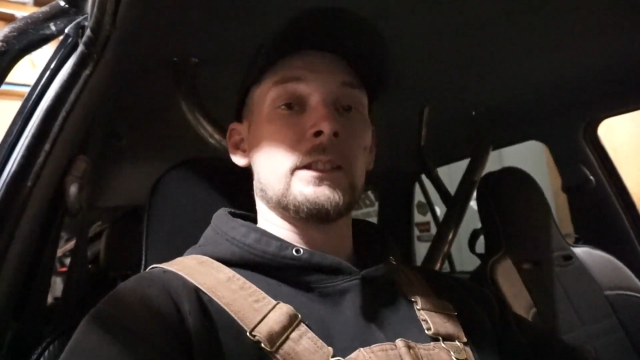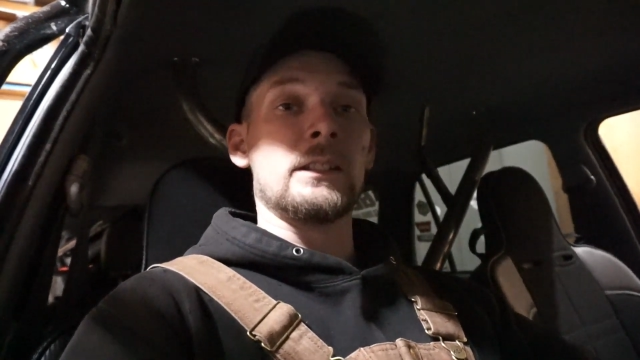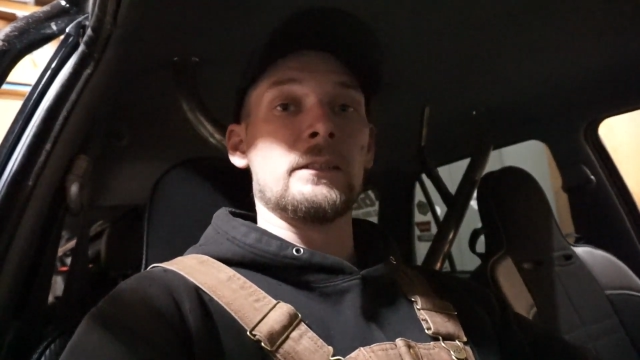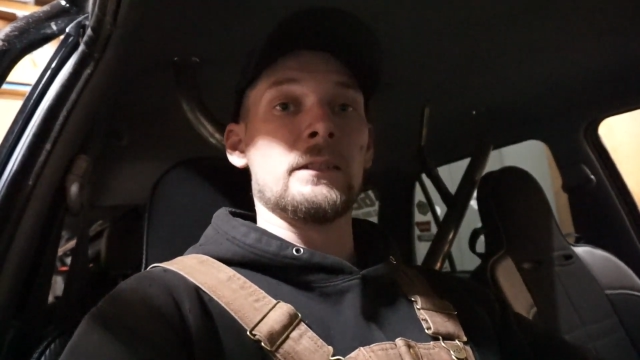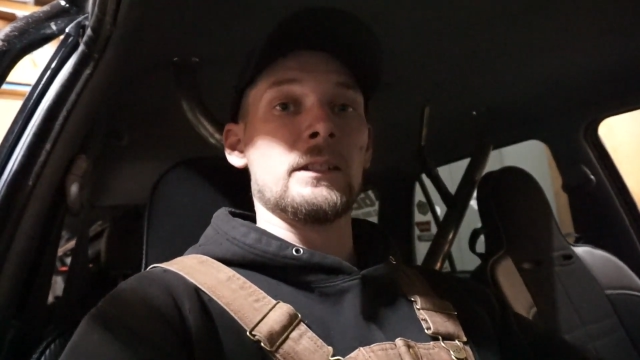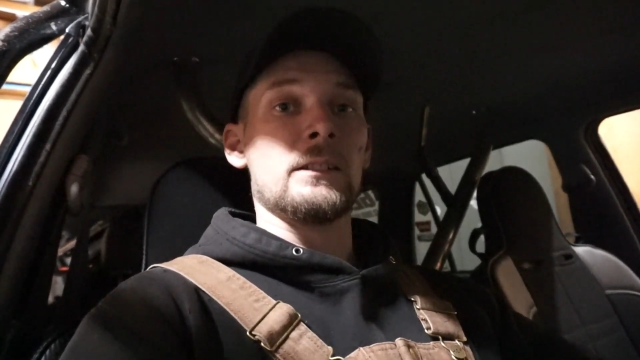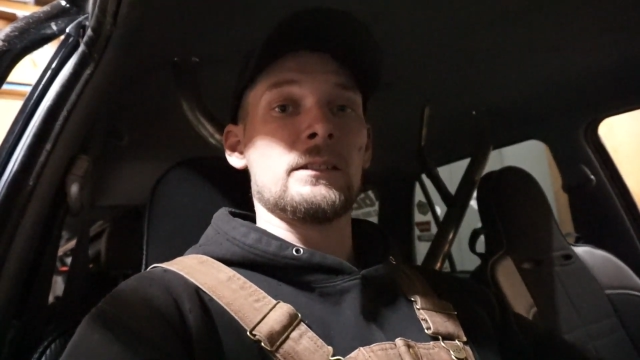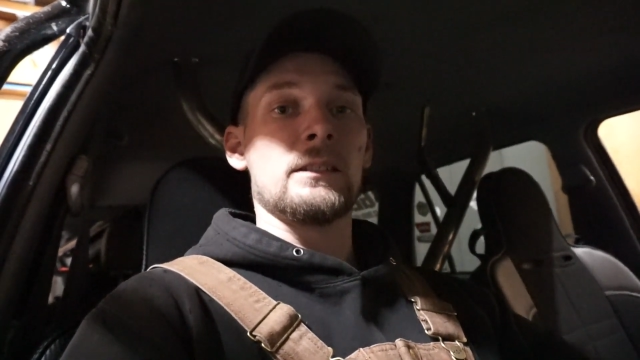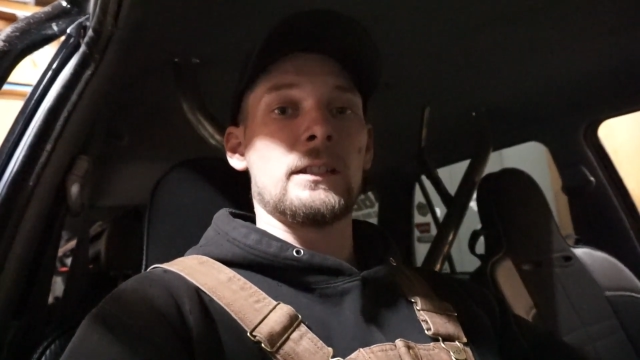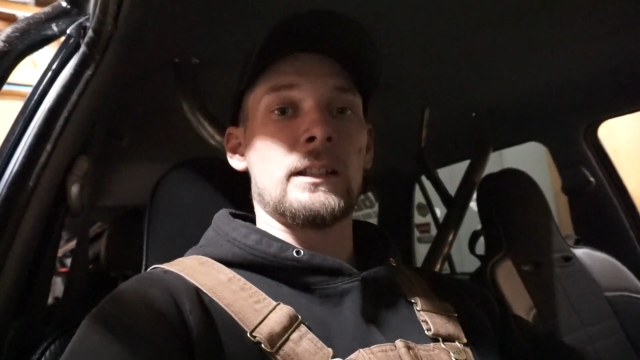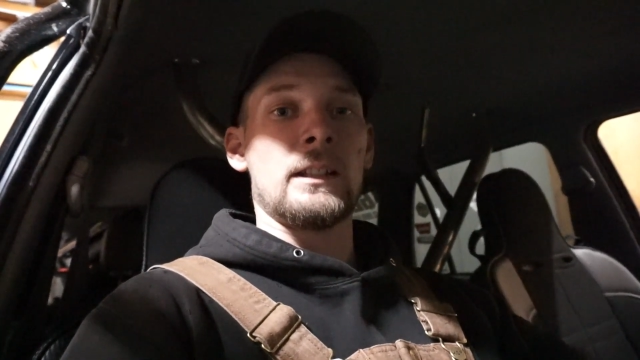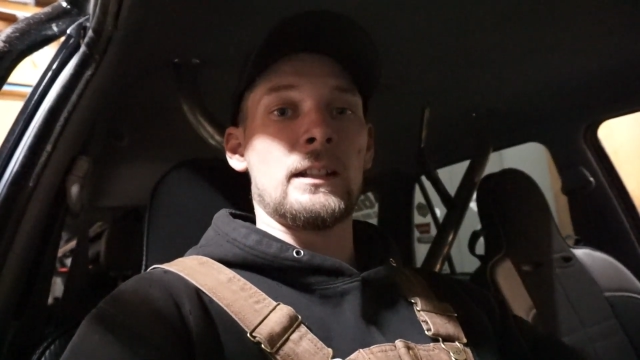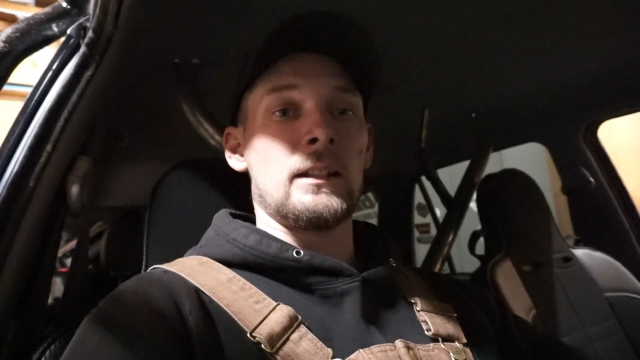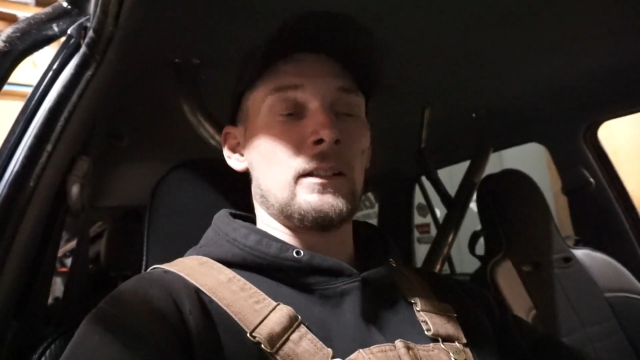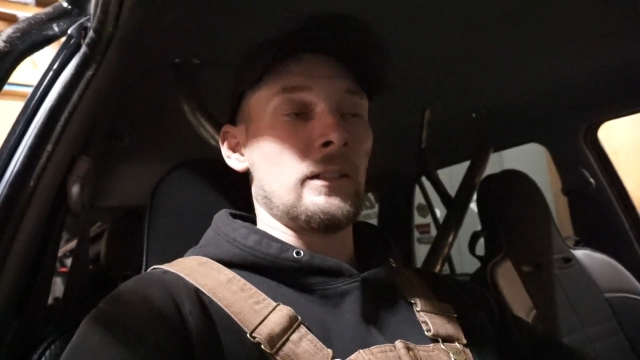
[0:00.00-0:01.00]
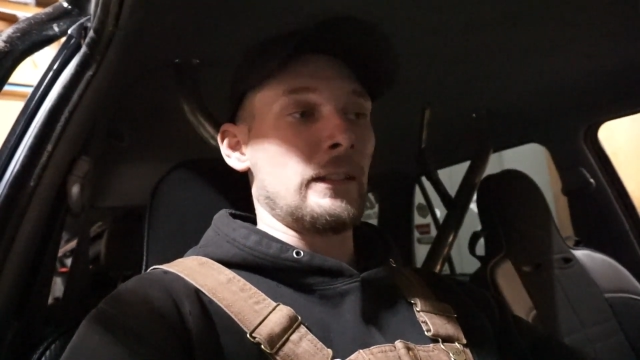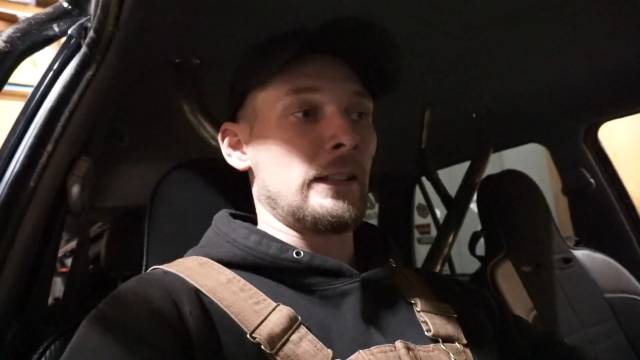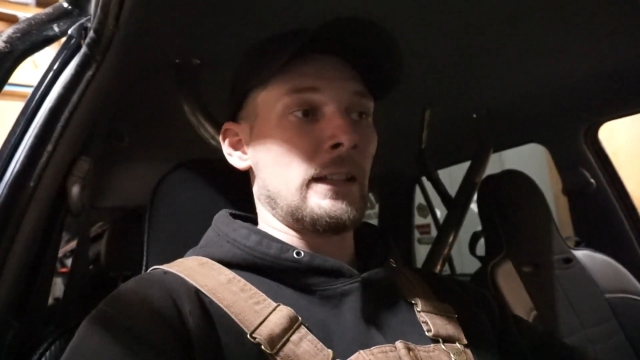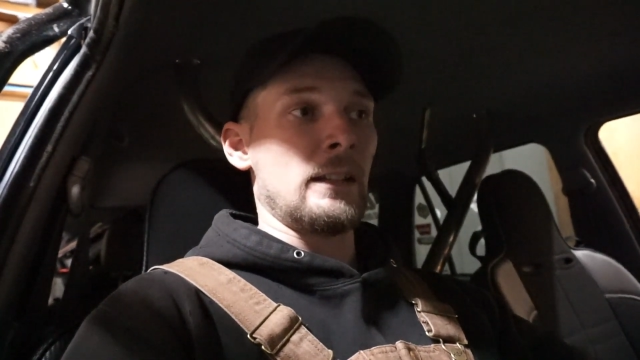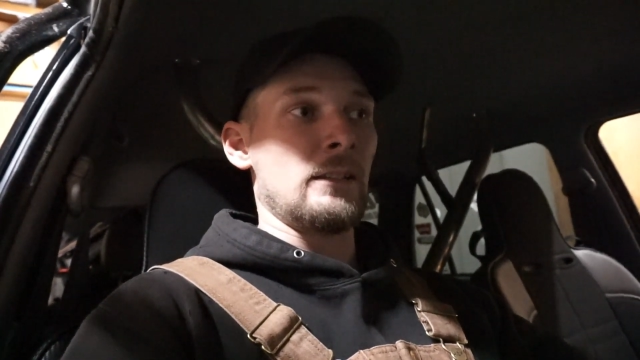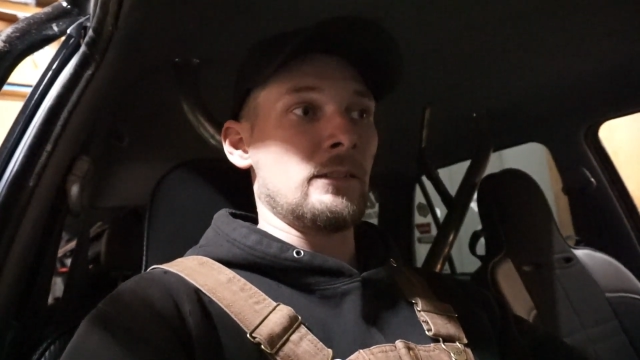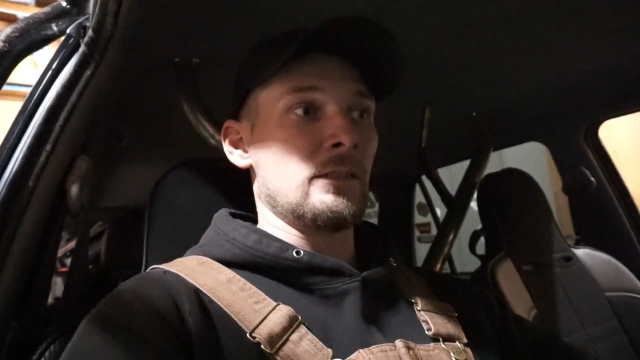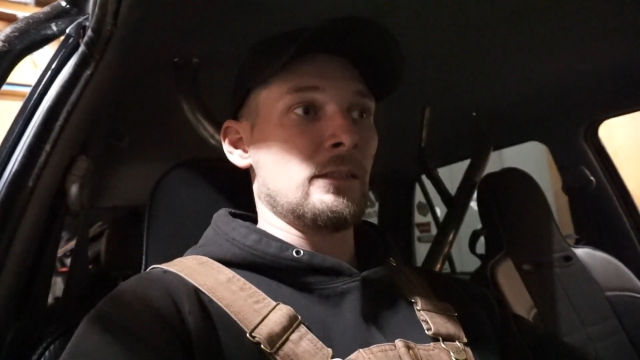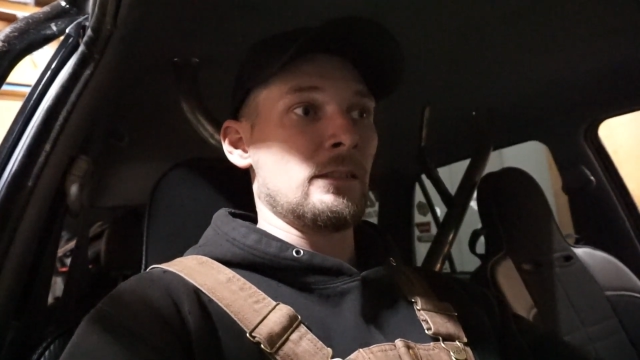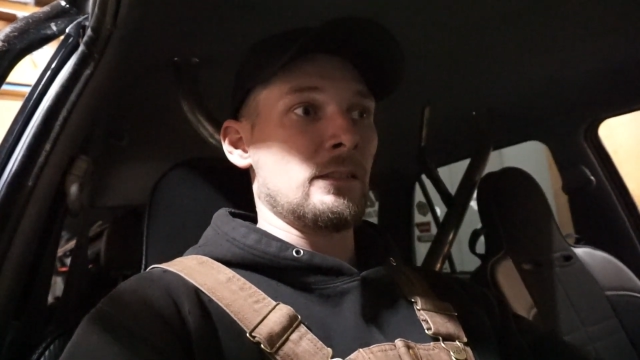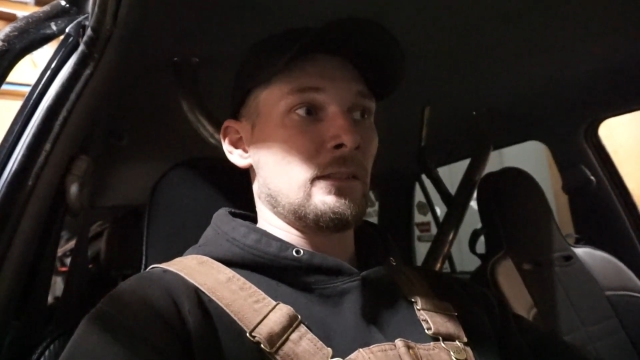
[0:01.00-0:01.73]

Anyways, I got all the gauges